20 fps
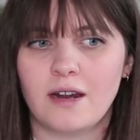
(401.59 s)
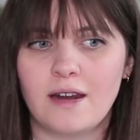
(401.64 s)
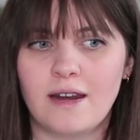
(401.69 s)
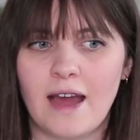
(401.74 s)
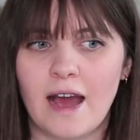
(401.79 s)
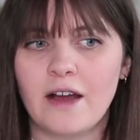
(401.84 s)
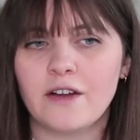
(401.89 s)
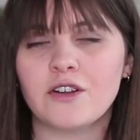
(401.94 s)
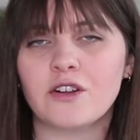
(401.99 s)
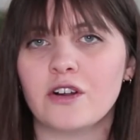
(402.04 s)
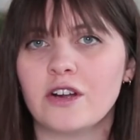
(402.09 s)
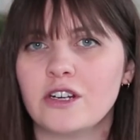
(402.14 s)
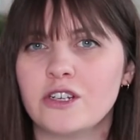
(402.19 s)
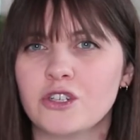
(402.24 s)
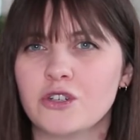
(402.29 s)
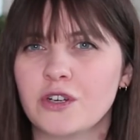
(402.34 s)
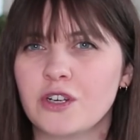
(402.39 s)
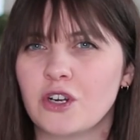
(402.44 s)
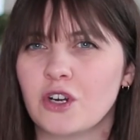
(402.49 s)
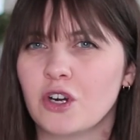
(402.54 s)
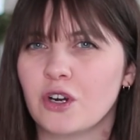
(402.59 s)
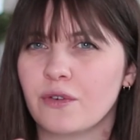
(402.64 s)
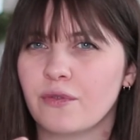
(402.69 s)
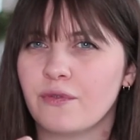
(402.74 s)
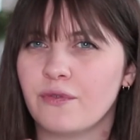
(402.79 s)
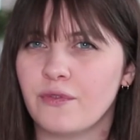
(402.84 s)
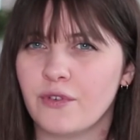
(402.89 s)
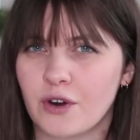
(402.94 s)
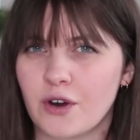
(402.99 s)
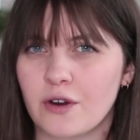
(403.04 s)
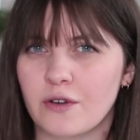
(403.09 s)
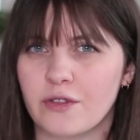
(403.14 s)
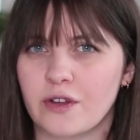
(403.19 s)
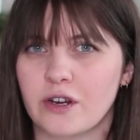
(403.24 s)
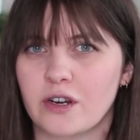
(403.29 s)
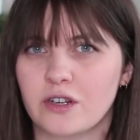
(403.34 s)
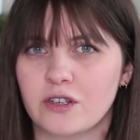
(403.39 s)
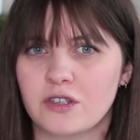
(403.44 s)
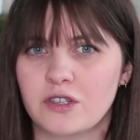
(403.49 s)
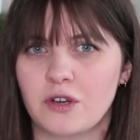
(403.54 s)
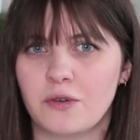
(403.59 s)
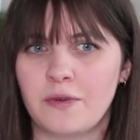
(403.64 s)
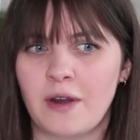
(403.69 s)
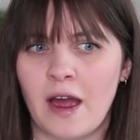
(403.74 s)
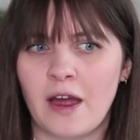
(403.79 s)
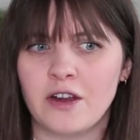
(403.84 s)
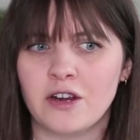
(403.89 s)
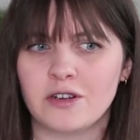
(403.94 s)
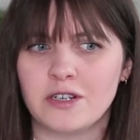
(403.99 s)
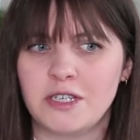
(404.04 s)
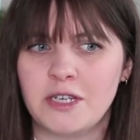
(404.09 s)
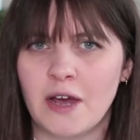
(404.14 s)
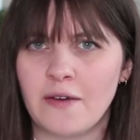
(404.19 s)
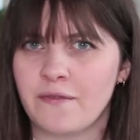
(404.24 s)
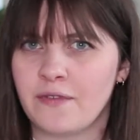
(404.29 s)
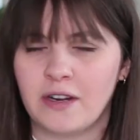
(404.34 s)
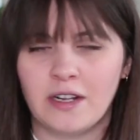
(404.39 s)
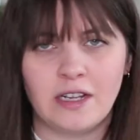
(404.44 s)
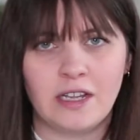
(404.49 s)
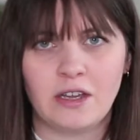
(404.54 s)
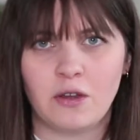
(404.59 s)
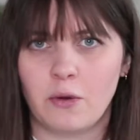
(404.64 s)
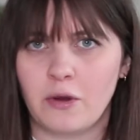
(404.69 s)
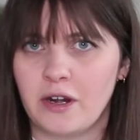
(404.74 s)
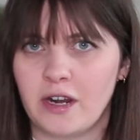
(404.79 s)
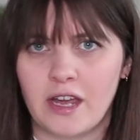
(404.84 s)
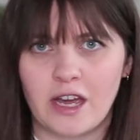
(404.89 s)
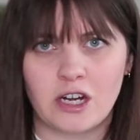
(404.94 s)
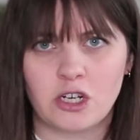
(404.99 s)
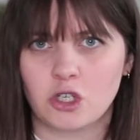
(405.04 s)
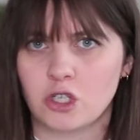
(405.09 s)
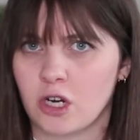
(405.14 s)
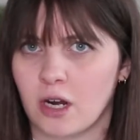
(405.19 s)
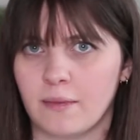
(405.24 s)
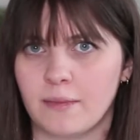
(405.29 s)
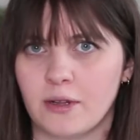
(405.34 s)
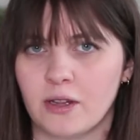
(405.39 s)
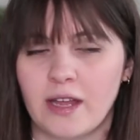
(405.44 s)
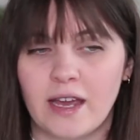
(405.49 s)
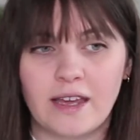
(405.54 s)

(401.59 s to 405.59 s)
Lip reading: now you're injuring her further, so now you're definitely going to get in trouble.